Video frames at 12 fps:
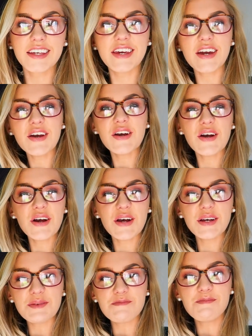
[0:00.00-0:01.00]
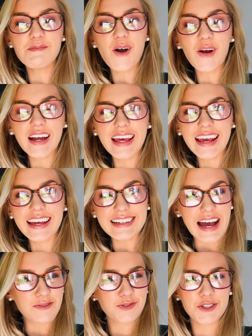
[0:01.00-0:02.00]
Good
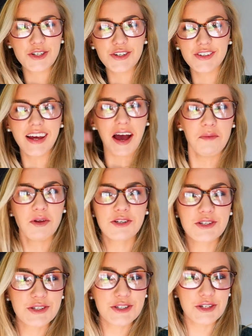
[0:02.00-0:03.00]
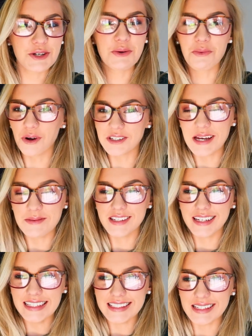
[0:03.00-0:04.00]
morning, afternoon. I'm not too sure what time of
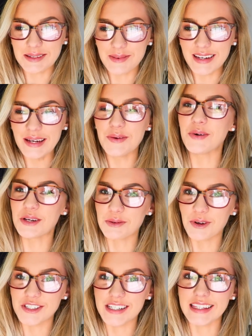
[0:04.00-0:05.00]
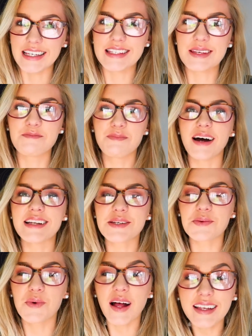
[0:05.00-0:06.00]
day it's gonna be when you're watching this, but
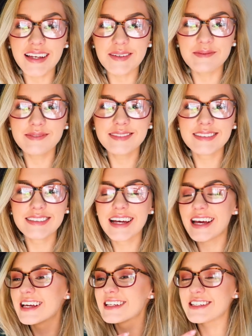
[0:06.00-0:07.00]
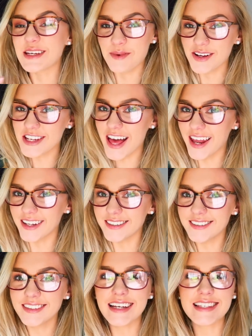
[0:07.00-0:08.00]
welcome to my
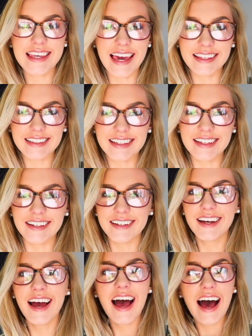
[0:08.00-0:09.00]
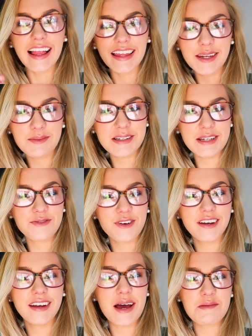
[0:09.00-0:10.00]
channel. It's Kaitlin here. A little bit
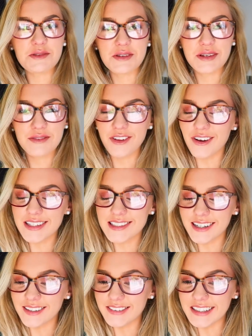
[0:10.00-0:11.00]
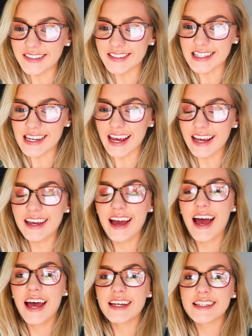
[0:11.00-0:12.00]
different, I'm doing a vlog style video today.
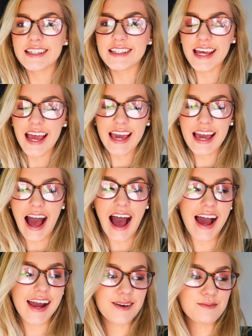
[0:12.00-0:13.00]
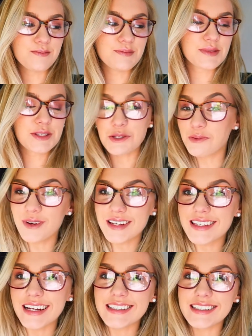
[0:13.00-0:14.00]
Today I am super
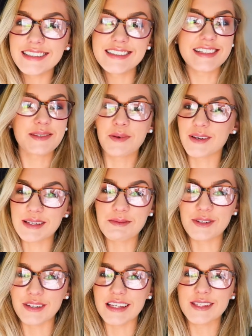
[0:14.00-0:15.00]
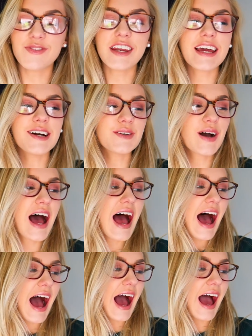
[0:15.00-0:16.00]
excited just because I'm doing this video.
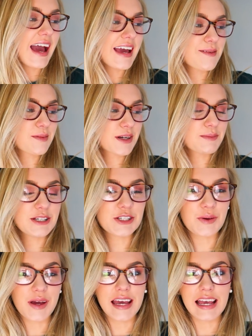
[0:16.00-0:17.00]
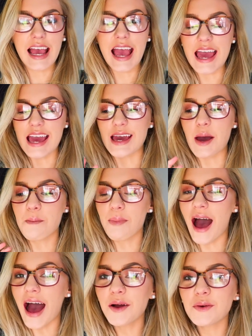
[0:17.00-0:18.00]
I am gonna be doing a
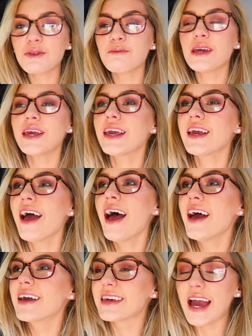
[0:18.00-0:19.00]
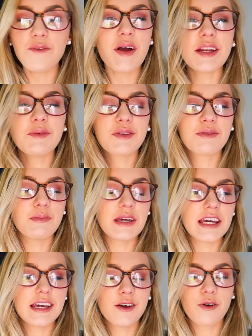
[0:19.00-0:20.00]
pack with me, get ready with
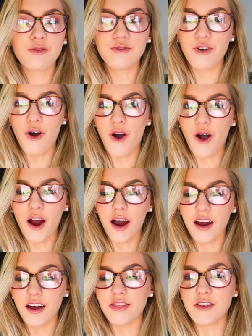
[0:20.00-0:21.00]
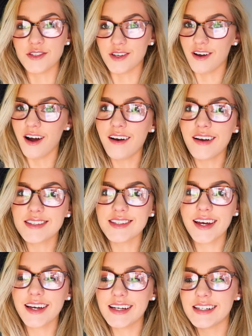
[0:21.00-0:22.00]
me for, there's a car
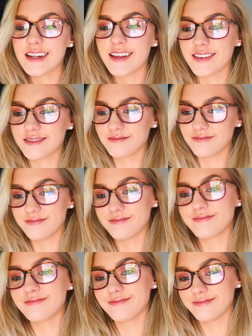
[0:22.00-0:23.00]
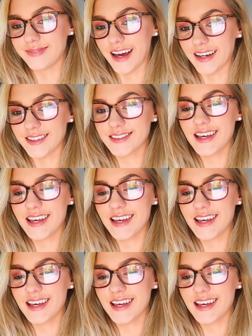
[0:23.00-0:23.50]
outside, thanks,